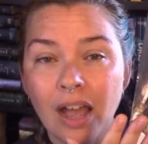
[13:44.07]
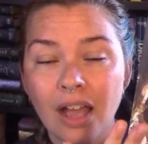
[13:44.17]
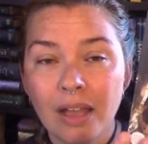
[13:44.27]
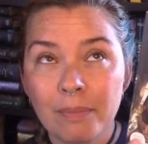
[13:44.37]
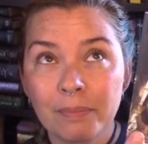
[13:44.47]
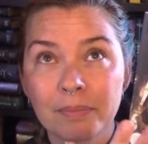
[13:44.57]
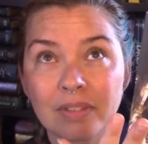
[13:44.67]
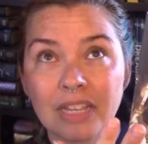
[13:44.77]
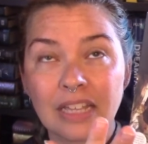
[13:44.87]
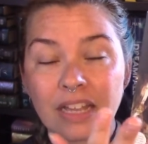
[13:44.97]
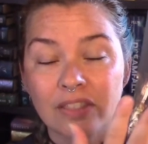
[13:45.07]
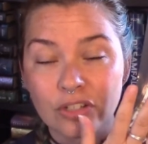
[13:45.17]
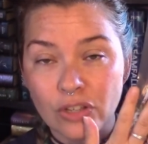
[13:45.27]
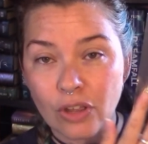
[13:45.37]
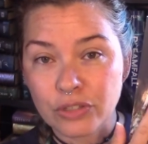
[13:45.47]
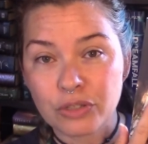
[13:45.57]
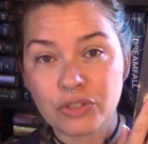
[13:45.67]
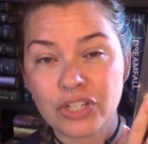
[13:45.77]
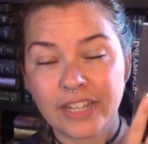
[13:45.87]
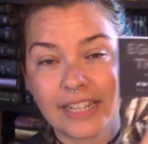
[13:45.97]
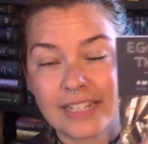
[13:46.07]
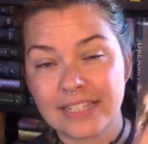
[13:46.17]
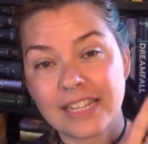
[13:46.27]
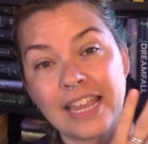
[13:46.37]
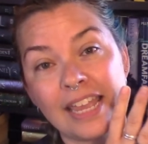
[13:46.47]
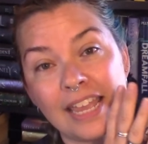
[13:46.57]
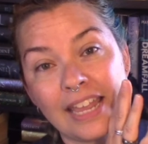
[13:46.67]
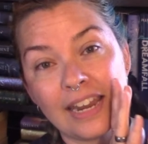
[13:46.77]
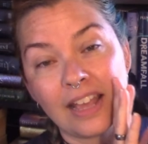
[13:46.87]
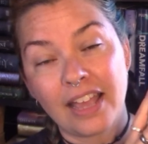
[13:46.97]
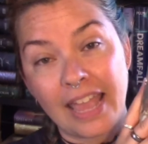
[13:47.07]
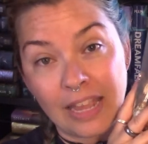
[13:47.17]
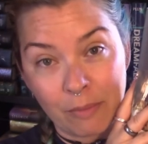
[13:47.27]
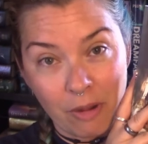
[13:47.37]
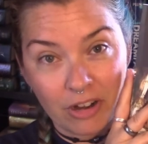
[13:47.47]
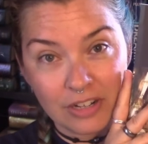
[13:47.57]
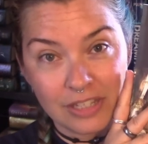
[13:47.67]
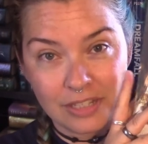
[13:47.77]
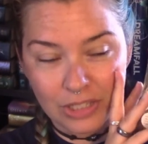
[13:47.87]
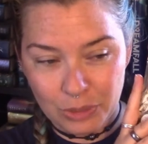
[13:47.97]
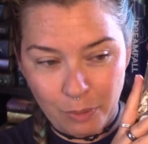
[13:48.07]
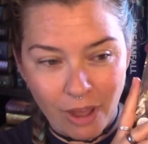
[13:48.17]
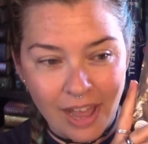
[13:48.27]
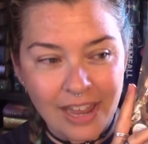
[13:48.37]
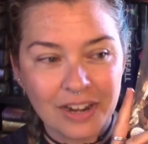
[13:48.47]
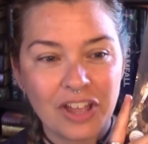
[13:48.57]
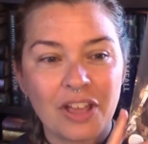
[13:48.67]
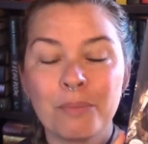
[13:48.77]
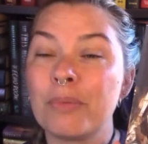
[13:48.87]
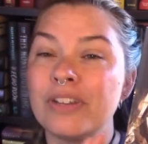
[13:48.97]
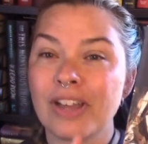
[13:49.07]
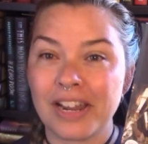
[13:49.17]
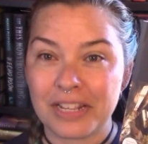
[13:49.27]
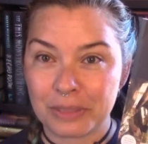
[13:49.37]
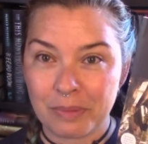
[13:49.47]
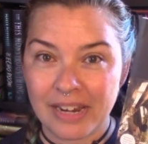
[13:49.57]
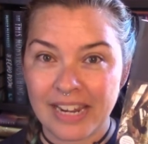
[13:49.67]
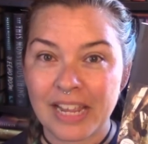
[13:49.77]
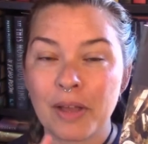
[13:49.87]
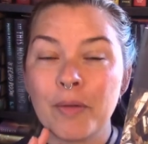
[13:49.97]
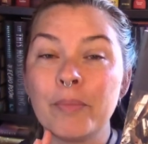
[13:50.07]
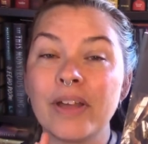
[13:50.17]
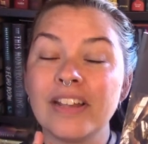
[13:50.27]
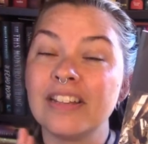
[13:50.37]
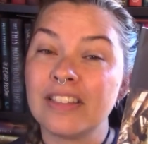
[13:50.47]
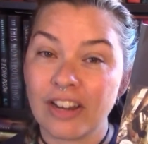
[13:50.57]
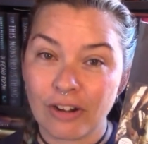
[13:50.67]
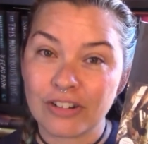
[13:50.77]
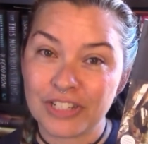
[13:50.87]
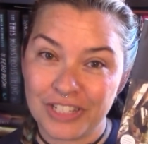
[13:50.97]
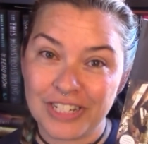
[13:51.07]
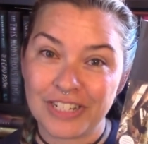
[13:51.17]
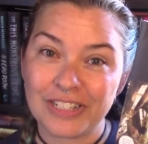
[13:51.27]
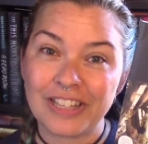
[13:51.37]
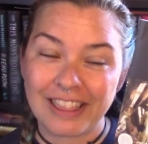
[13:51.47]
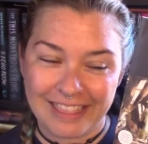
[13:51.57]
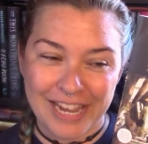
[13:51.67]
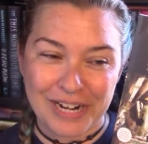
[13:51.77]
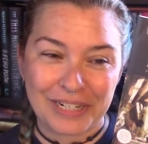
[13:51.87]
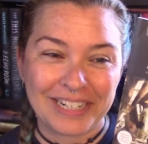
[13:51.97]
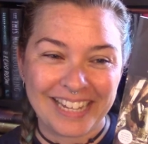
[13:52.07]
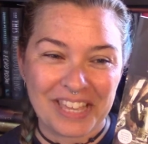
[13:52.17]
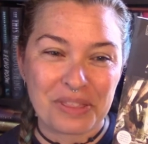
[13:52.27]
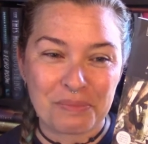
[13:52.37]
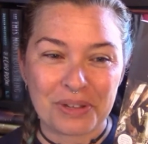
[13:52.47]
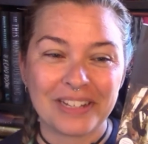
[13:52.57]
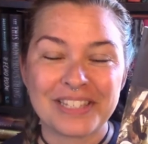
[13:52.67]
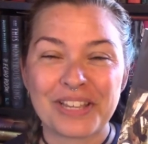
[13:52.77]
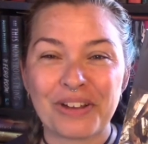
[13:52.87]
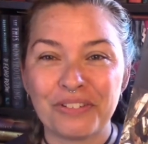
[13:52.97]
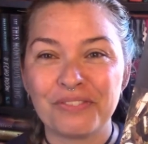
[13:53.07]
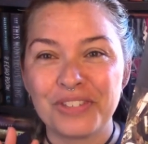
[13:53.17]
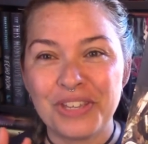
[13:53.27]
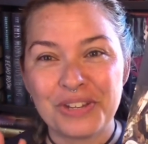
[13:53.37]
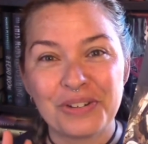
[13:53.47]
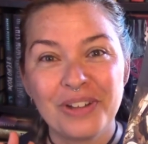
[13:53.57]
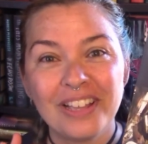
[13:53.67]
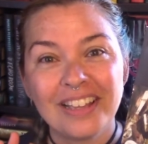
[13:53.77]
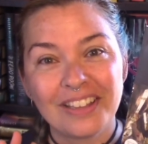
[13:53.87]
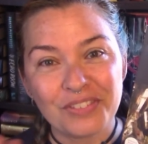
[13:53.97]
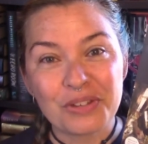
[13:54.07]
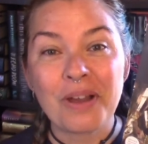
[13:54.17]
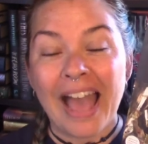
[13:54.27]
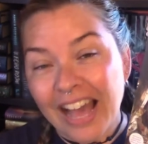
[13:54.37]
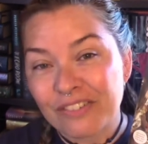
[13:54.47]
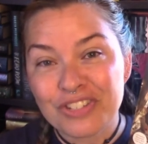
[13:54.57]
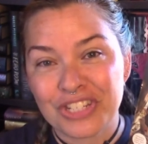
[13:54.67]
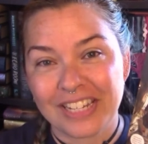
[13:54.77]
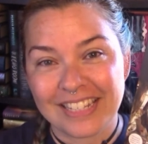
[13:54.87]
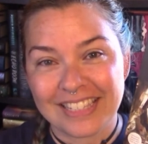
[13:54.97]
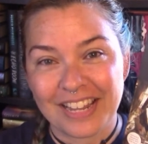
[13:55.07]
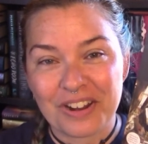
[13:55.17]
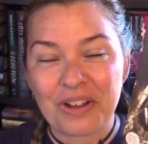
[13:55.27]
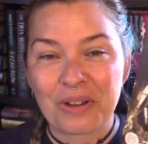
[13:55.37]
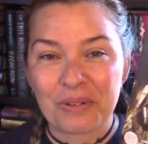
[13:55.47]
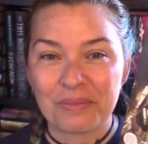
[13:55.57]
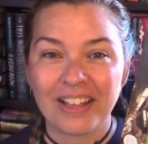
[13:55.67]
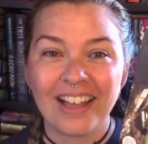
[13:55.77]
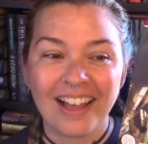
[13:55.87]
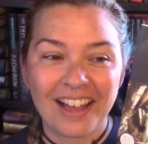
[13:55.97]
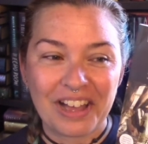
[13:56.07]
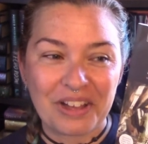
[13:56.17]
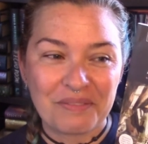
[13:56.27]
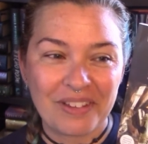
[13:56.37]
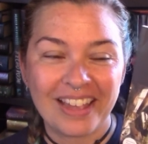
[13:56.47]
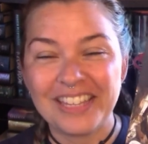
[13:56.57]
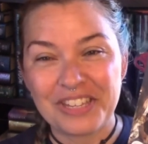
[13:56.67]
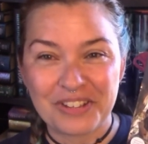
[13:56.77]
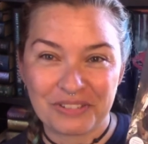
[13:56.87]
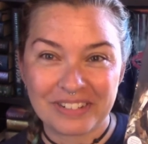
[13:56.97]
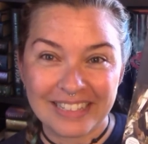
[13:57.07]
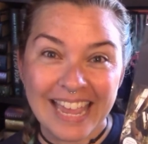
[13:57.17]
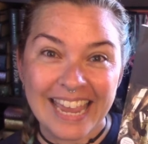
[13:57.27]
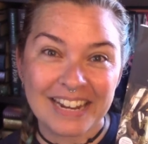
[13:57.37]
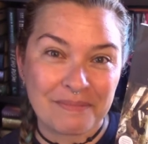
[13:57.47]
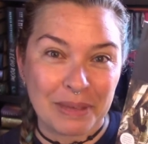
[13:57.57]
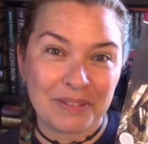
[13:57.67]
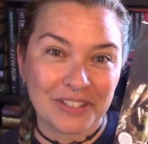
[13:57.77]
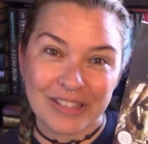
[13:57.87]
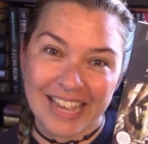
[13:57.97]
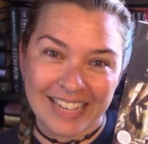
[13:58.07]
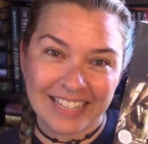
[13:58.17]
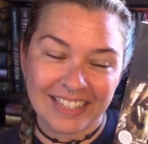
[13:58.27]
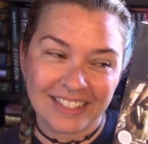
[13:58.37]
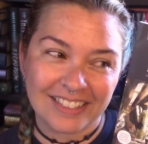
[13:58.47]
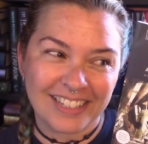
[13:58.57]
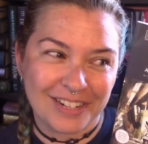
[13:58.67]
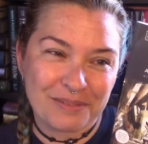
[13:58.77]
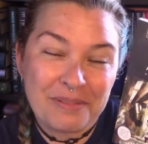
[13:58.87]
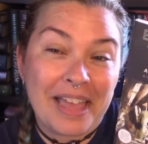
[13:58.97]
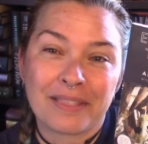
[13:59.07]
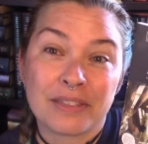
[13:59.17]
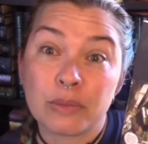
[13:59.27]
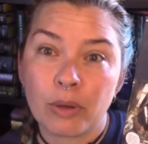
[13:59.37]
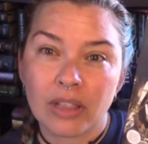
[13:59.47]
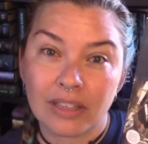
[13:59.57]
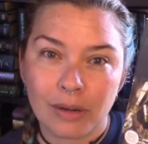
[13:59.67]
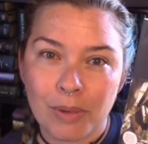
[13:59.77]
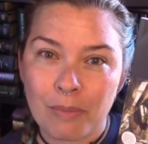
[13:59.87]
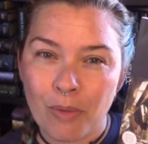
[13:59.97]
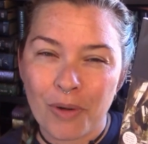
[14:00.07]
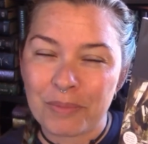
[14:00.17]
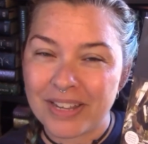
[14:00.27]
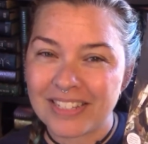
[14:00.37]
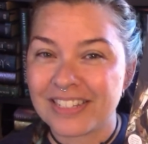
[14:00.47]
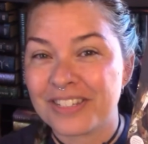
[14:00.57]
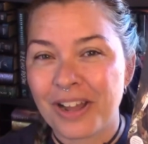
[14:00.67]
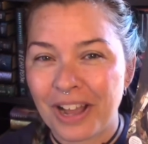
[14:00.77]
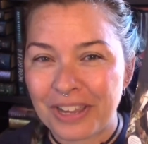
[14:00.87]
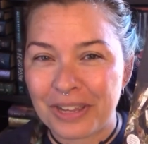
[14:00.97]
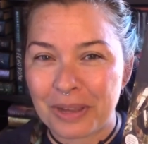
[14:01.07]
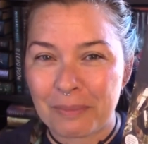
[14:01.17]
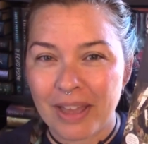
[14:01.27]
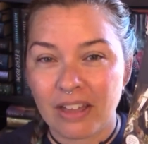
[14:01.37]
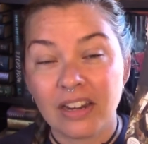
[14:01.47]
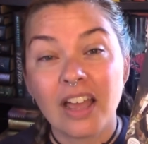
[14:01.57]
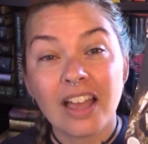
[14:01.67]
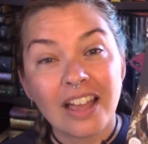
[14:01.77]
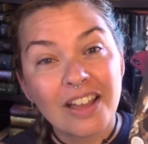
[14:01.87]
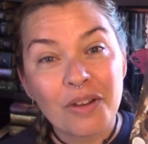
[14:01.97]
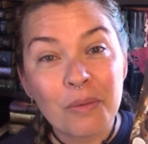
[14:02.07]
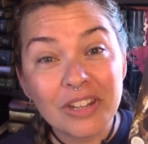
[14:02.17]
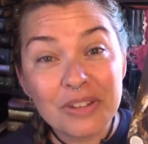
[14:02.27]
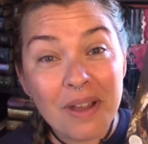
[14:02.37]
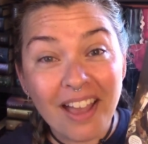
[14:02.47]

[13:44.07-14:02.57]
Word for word: Um, there's also chickens in egg marks the spot, but not as many, but there are still there in the book. So if you if you have chickens at home, um, you could relate and maybe you'll like you know like this book a little bit more because it's talking about what you